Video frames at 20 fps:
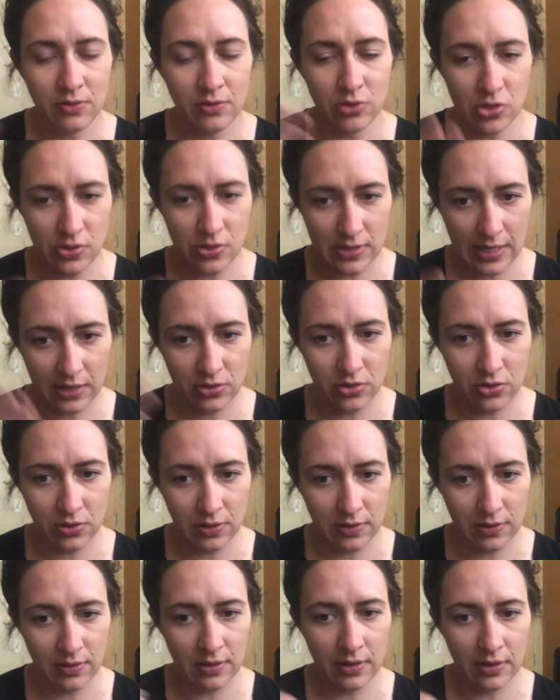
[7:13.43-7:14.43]
which is
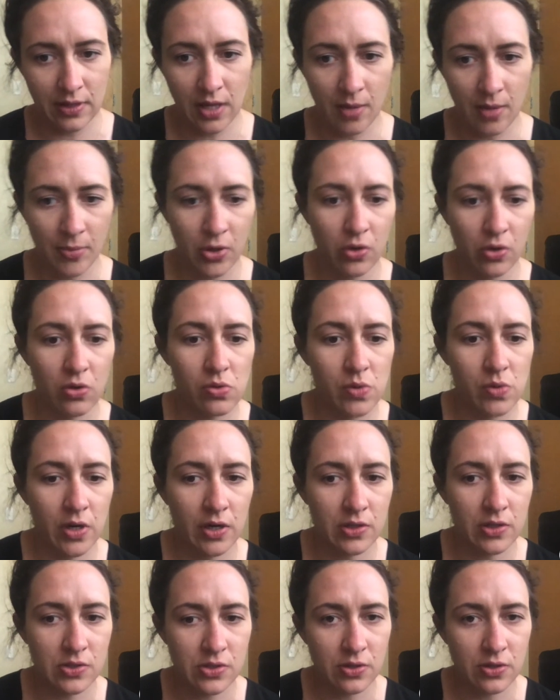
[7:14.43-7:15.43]
actually the chemical we're
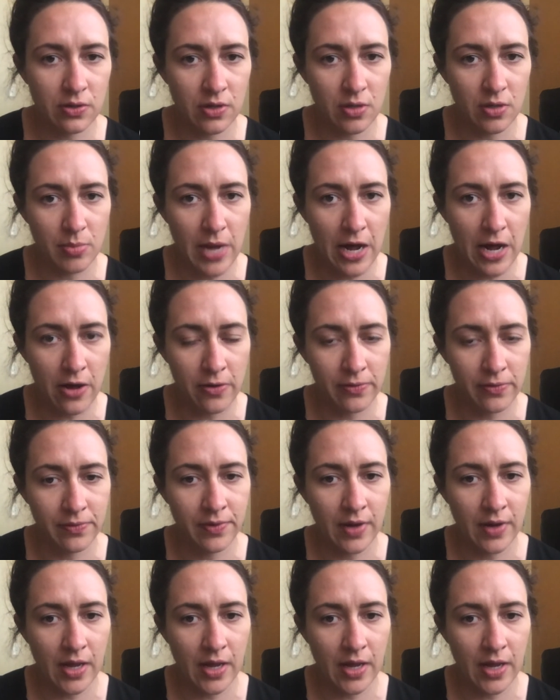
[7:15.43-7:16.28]
concerned about